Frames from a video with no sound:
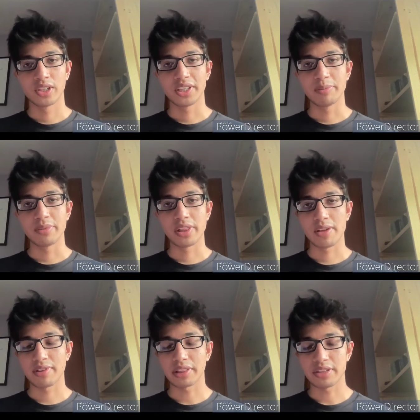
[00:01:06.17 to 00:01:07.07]
I
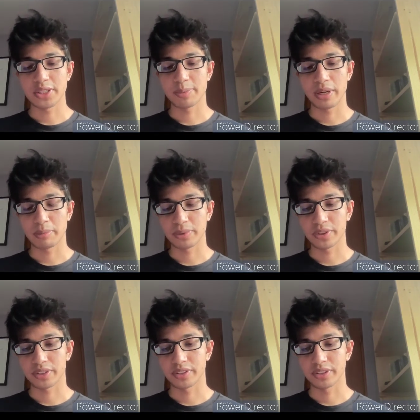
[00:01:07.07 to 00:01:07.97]
believe that these
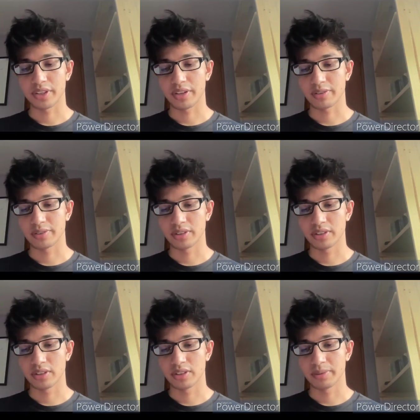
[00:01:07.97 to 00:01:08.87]
people are not
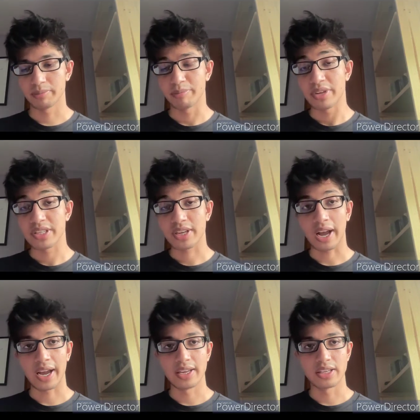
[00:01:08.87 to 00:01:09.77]
only
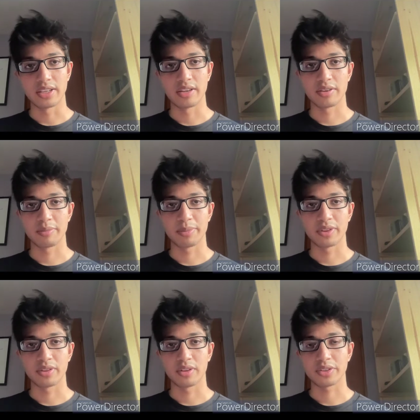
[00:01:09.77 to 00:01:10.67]
misguided, but
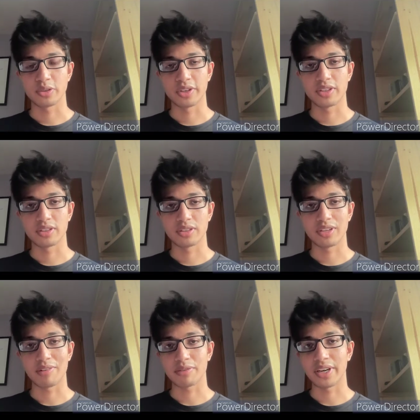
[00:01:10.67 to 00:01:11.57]
also
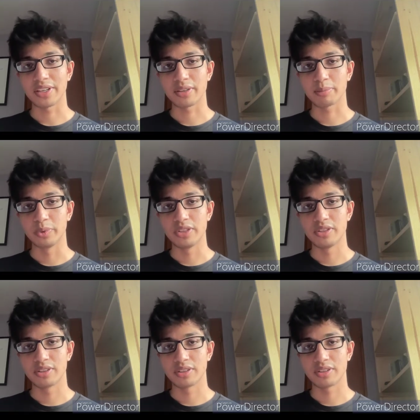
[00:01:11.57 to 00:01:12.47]
never end up
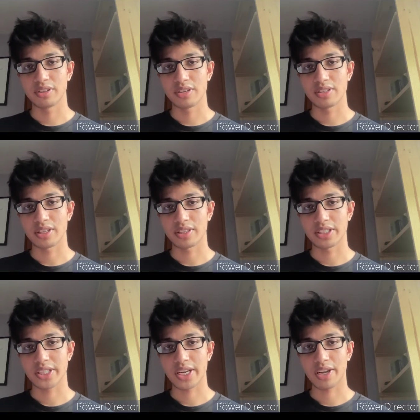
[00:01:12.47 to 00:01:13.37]
reaching the things that they
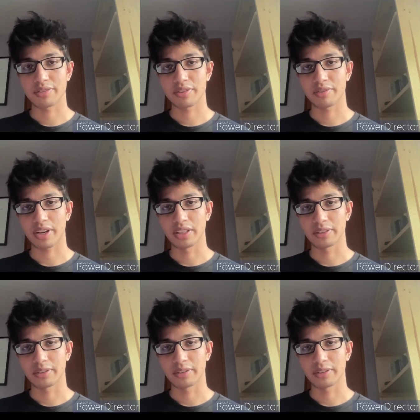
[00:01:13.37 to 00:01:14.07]
set out to find.